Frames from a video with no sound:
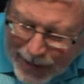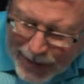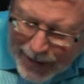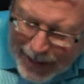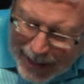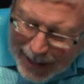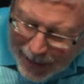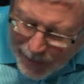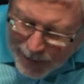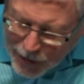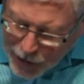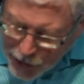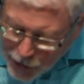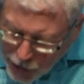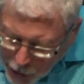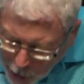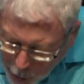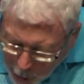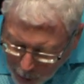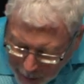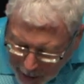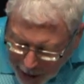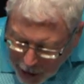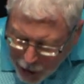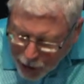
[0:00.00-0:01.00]
to give us so
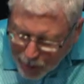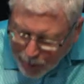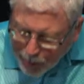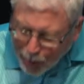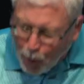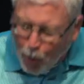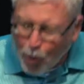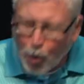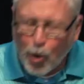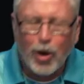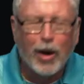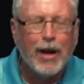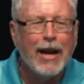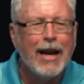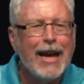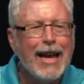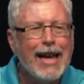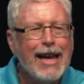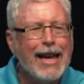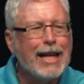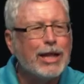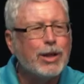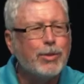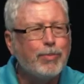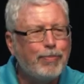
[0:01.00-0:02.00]
much more. He
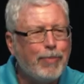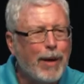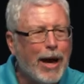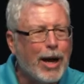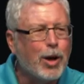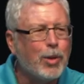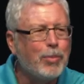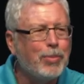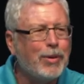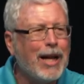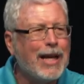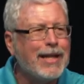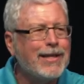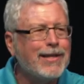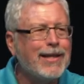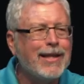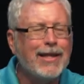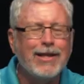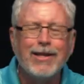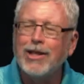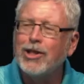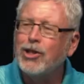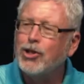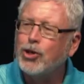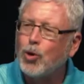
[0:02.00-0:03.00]
has better
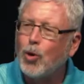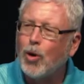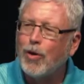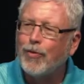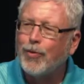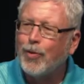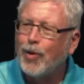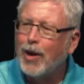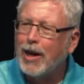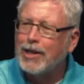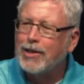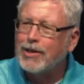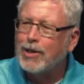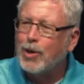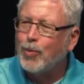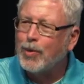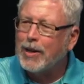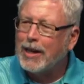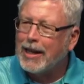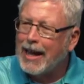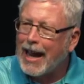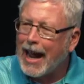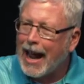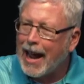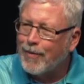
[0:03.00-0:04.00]
blessings in store for us than we
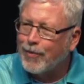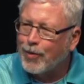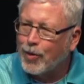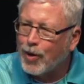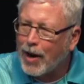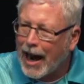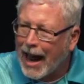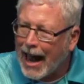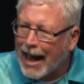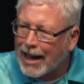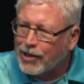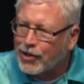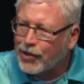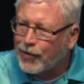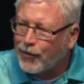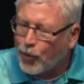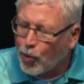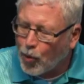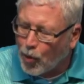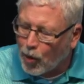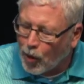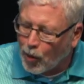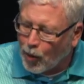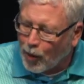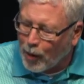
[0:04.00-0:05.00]
could ever ask
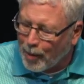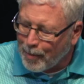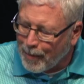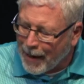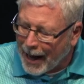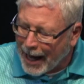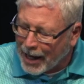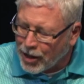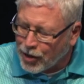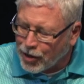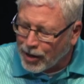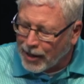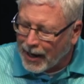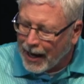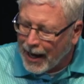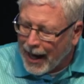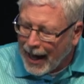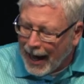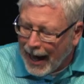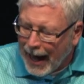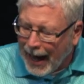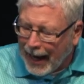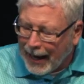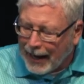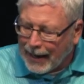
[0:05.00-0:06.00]
for or imagine.
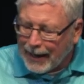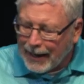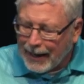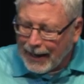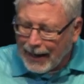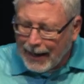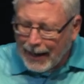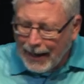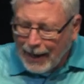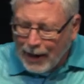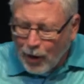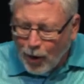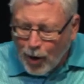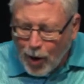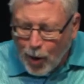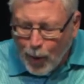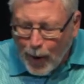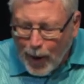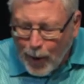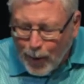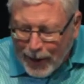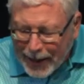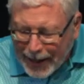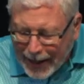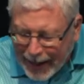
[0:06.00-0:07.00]
And the only way
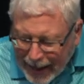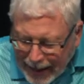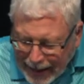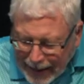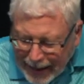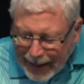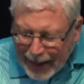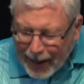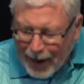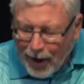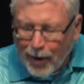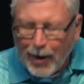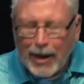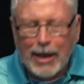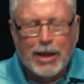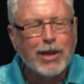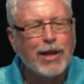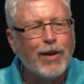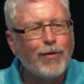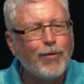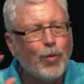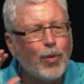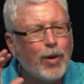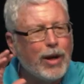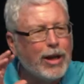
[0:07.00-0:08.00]
we get there is
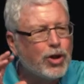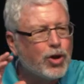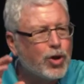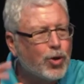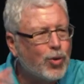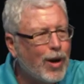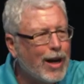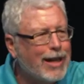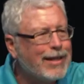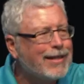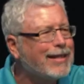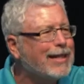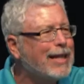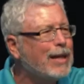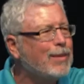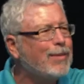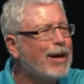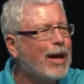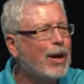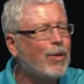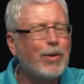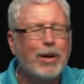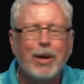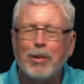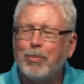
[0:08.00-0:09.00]
if we trust Him
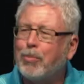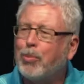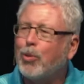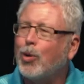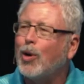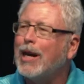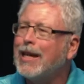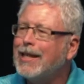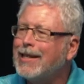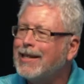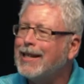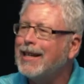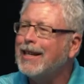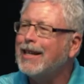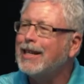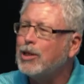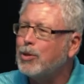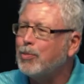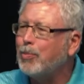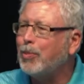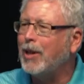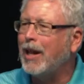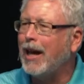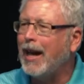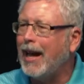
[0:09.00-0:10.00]
and we embrace His
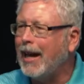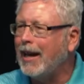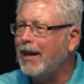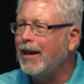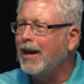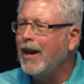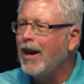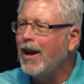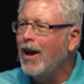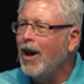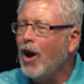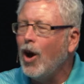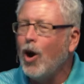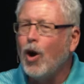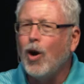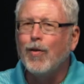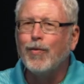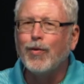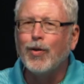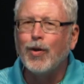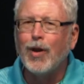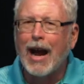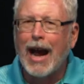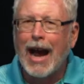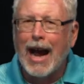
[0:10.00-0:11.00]
plan
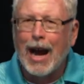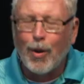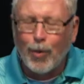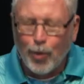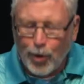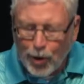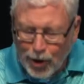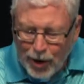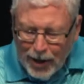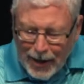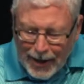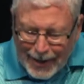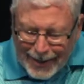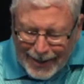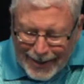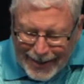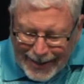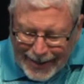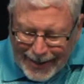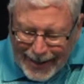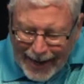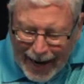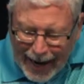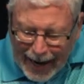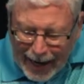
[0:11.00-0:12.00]
over our
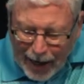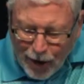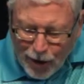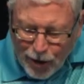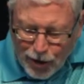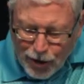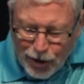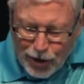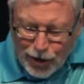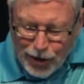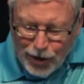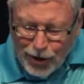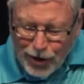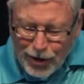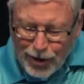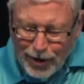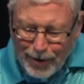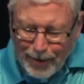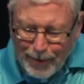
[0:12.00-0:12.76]
desires.